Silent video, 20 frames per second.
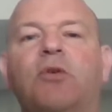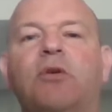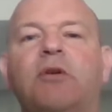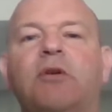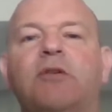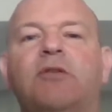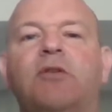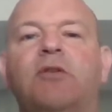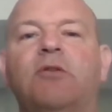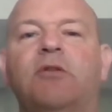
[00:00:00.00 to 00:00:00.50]

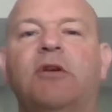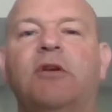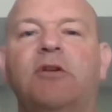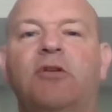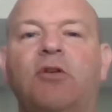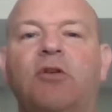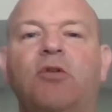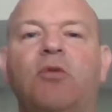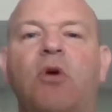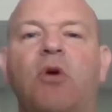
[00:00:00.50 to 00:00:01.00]
certainly
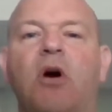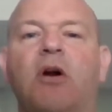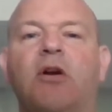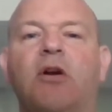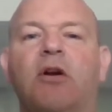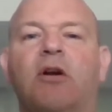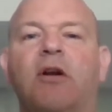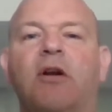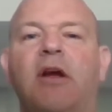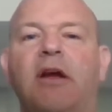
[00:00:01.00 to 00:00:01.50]
due
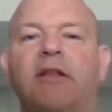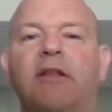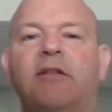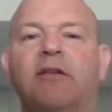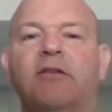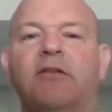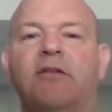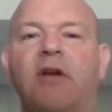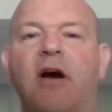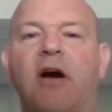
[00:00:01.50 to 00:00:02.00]
honor at
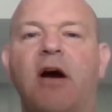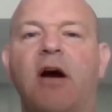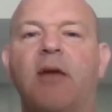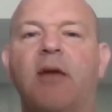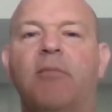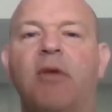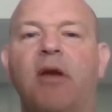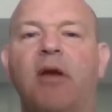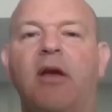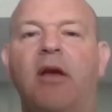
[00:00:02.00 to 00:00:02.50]
this
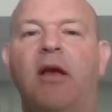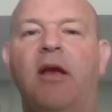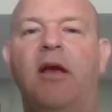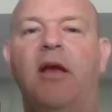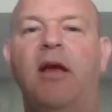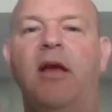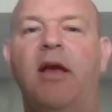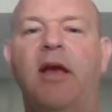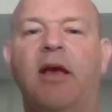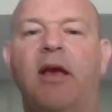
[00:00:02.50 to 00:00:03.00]
time.
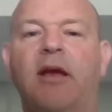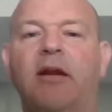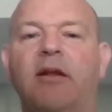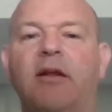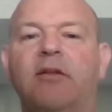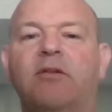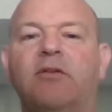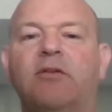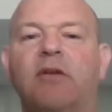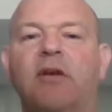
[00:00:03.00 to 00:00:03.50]
And
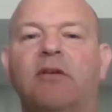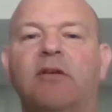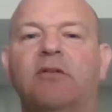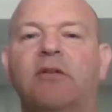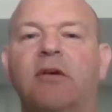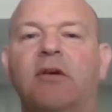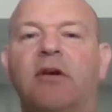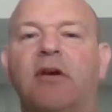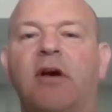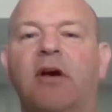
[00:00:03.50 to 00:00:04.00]
it's
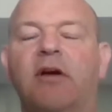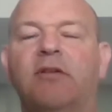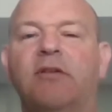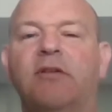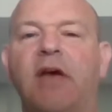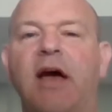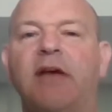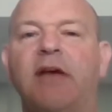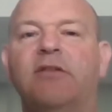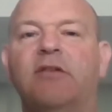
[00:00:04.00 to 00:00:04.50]
a
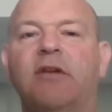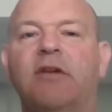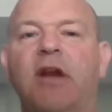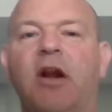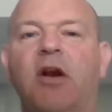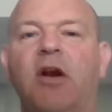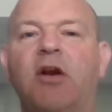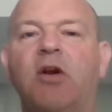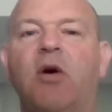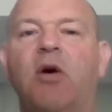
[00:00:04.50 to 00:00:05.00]
sad
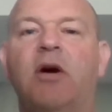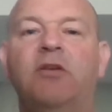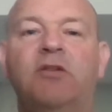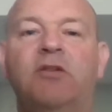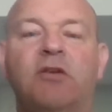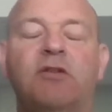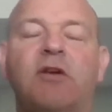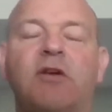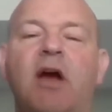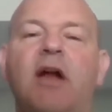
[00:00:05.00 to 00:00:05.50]
scenario. I
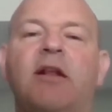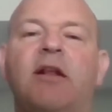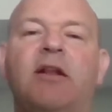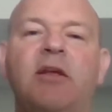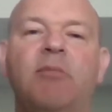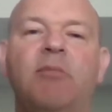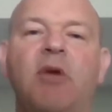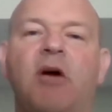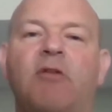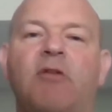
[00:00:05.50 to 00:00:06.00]
just got an
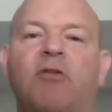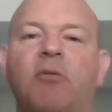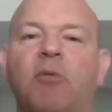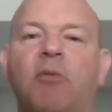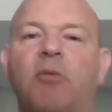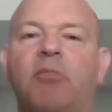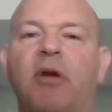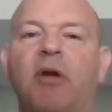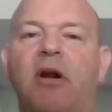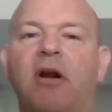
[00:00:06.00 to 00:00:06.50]
email from
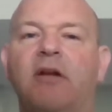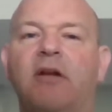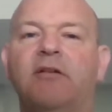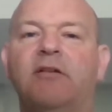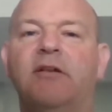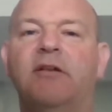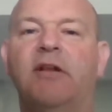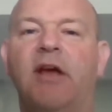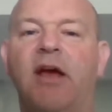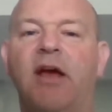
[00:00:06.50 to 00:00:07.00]
a parent
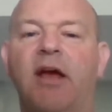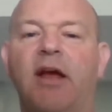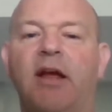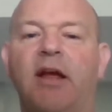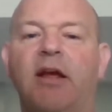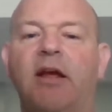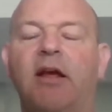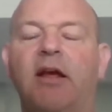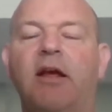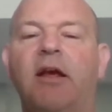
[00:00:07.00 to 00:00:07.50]
today,
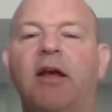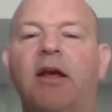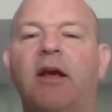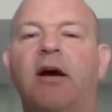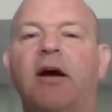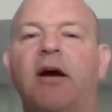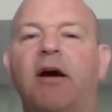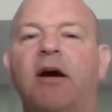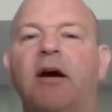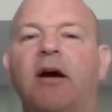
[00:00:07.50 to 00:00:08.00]

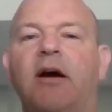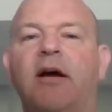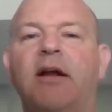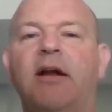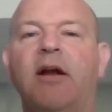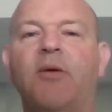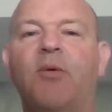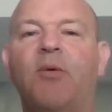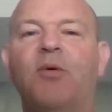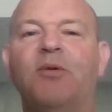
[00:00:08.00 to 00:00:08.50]
and
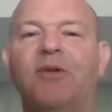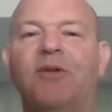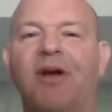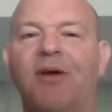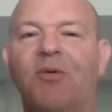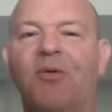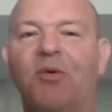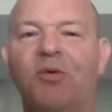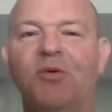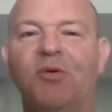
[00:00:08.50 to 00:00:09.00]
I
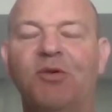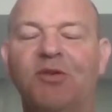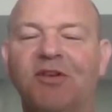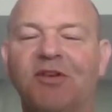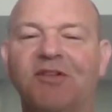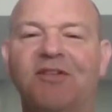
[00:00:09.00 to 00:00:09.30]
won't use his